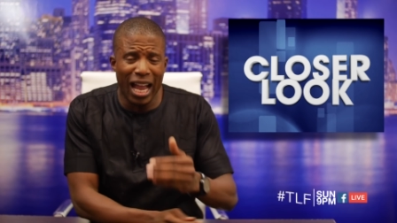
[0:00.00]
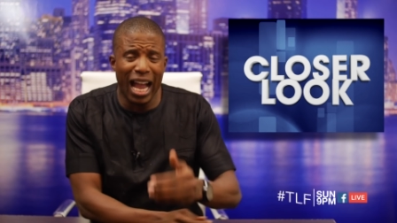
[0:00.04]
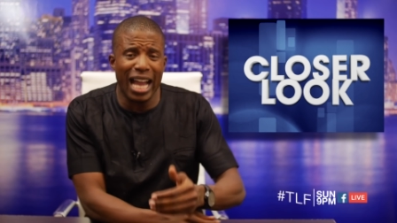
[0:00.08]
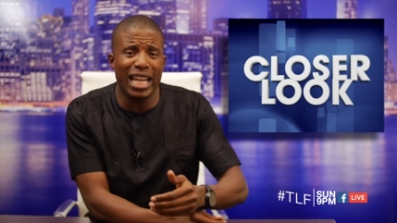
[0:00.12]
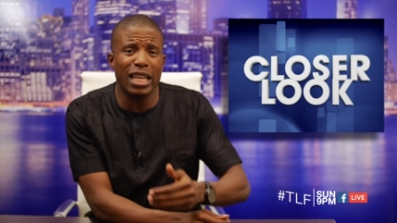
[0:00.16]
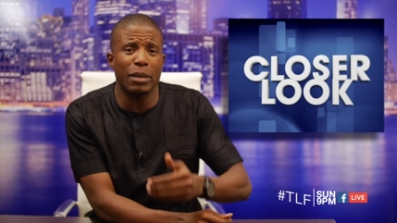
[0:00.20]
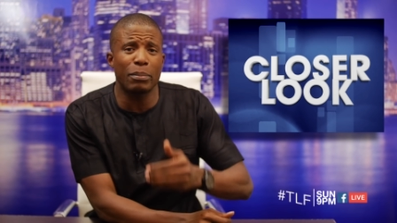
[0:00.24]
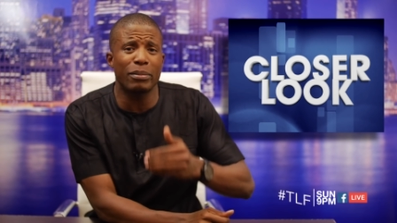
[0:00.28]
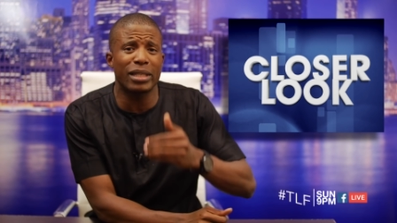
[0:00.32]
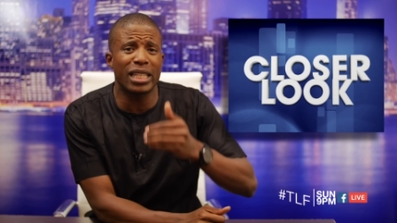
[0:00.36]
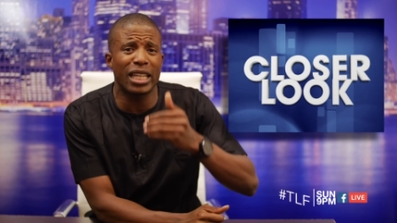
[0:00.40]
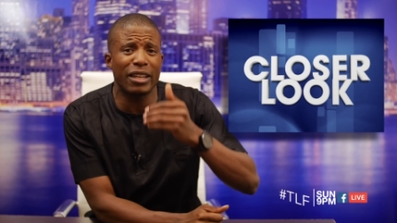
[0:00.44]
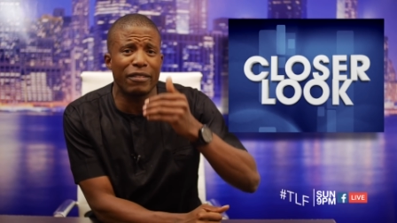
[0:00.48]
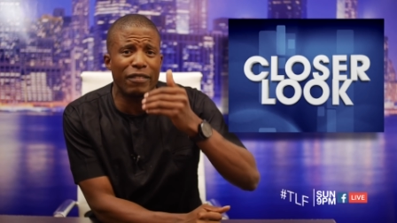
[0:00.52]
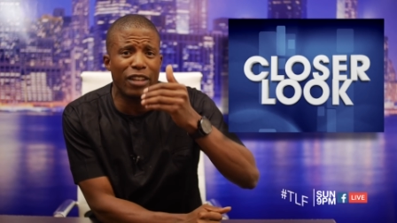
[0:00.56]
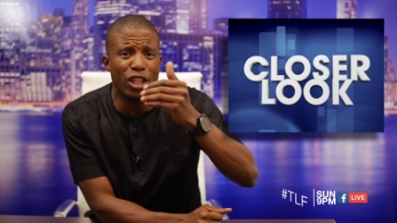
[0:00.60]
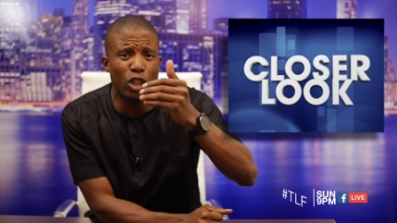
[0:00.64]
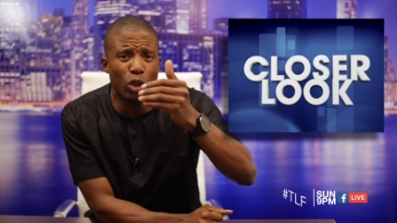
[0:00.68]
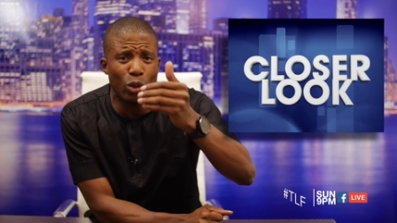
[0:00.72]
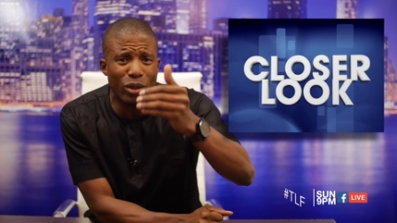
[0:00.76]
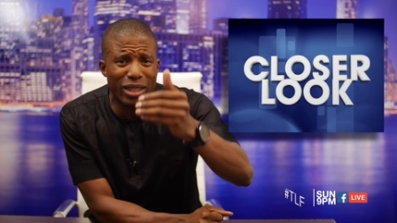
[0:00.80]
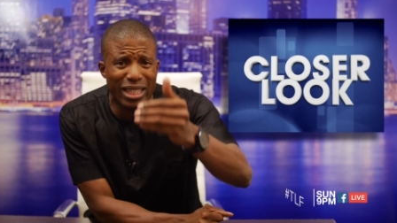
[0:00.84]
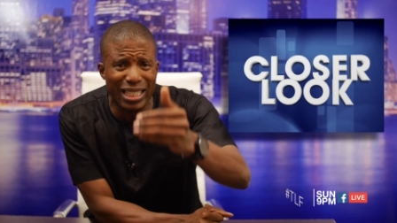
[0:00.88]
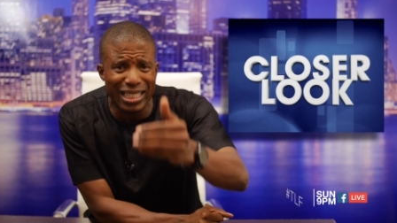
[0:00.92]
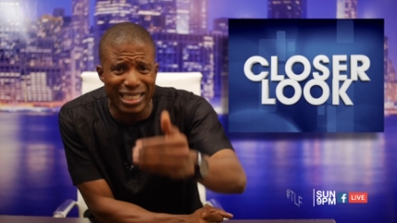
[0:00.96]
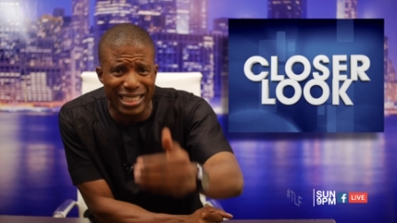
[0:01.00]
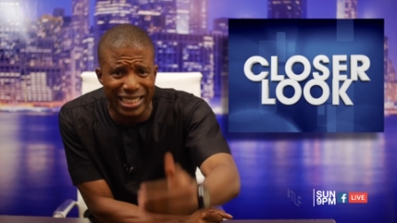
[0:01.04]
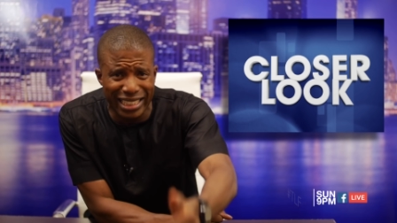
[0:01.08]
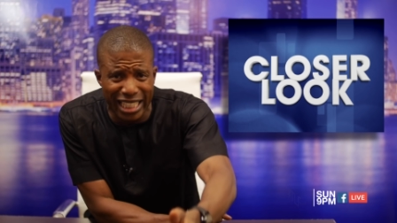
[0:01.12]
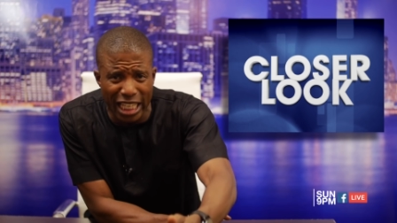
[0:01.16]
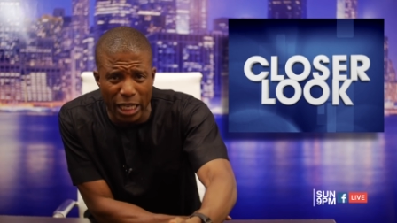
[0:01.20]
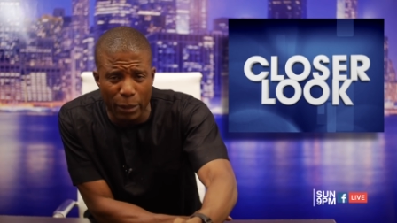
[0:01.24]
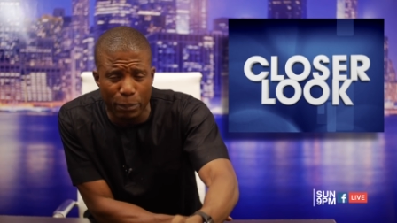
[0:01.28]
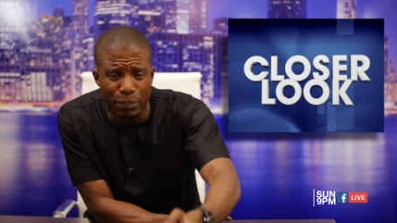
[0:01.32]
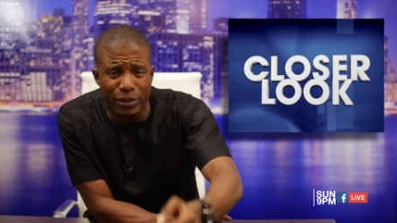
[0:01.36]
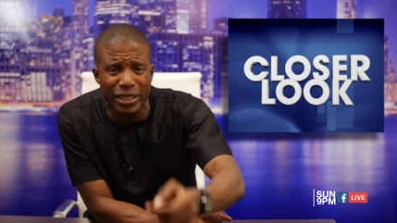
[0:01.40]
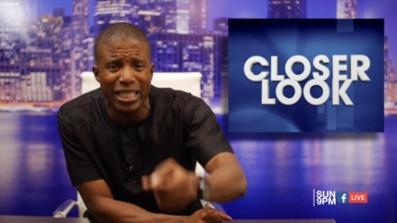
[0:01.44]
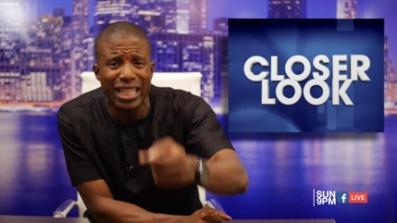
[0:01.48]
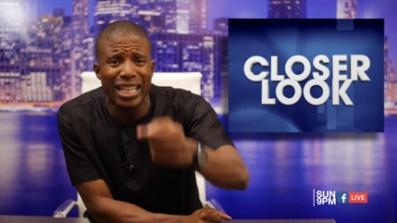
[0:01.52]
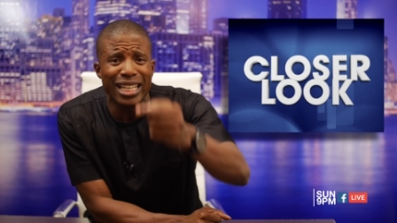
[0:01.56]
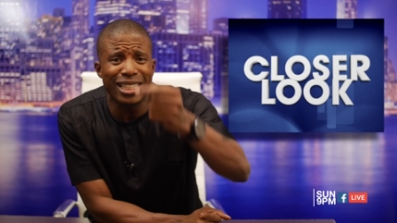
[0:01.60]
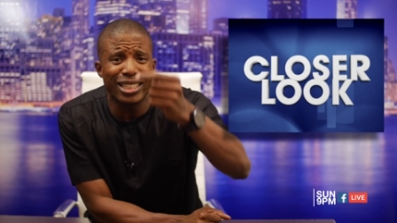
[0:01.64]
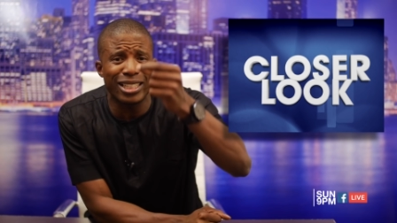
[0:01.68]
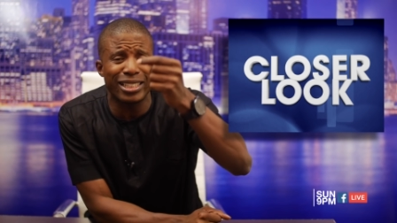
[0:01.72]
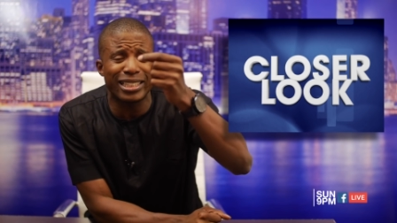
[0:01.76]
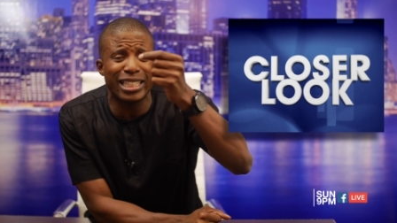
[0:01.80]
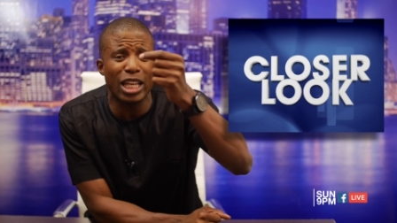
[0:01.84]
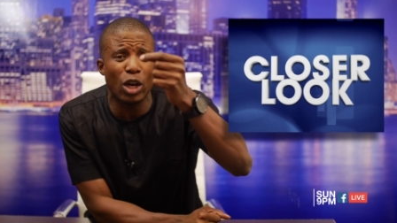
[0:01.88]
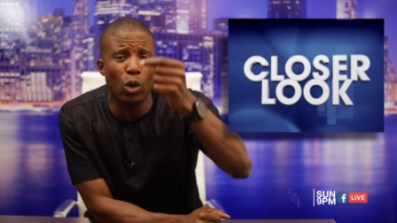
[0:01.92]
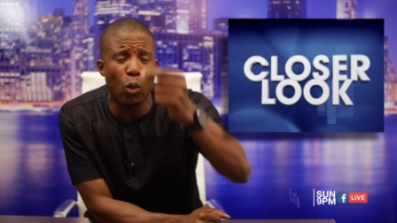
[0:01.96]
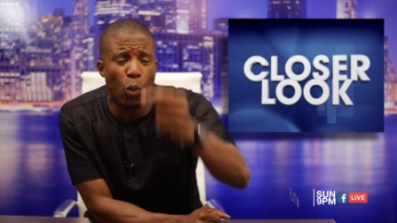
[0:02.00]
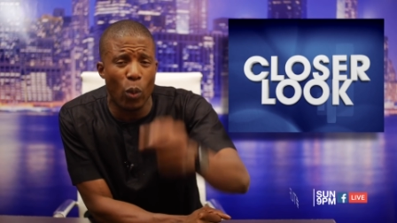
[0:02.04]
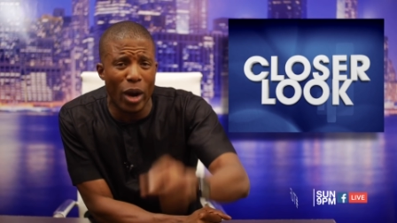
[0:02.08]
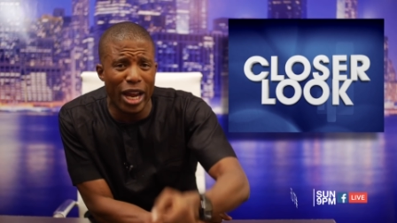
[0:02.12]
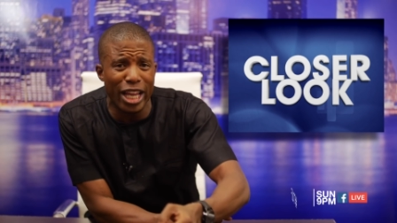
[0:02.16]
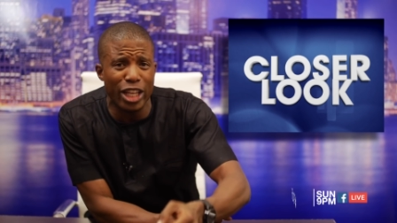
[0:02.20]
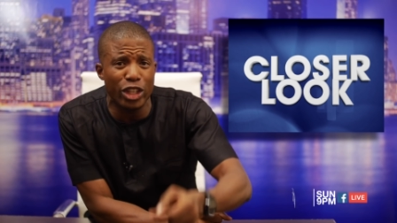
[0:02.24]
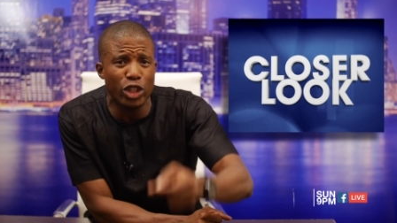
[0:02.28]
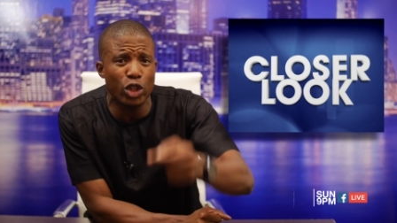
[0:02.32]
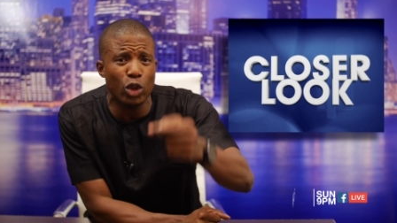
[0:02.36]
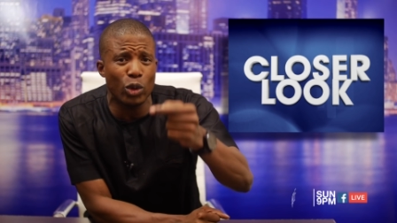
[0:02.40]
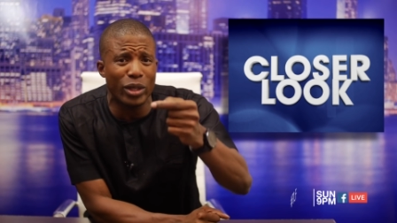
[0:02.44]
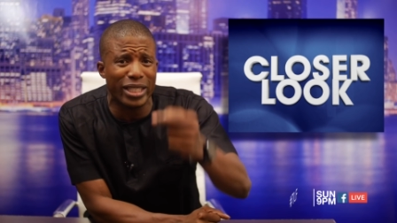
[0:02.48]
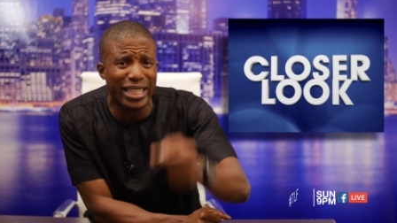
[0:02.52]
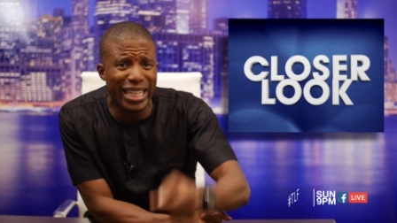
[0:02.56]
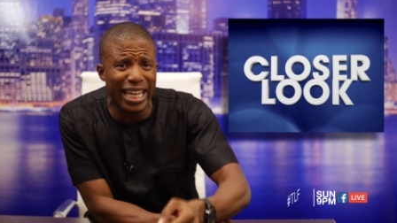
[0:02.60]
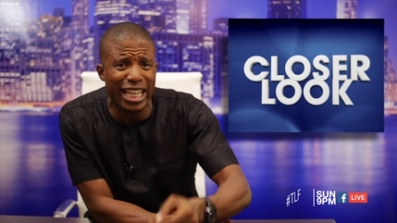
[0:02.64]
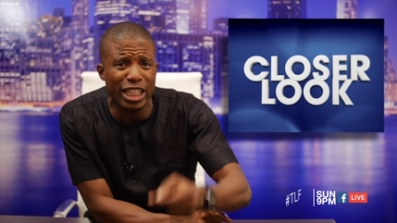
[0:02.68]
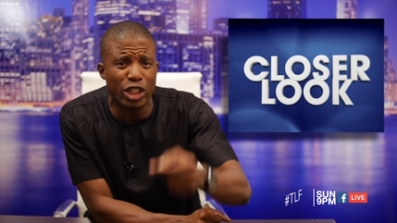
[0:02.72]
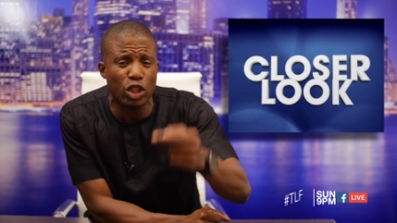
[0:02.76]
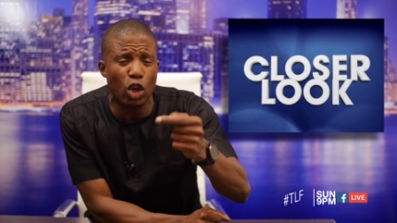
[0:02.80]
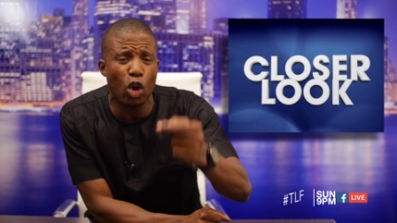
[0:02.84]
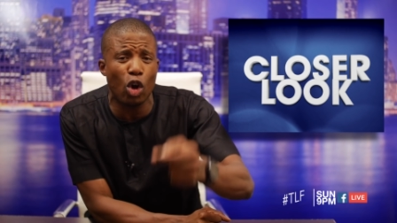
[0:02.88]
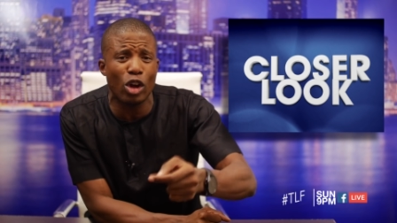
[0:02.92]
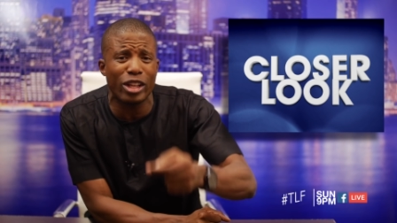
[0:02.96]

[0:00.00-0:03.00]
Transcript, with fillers: I am giving you these tips to say when you get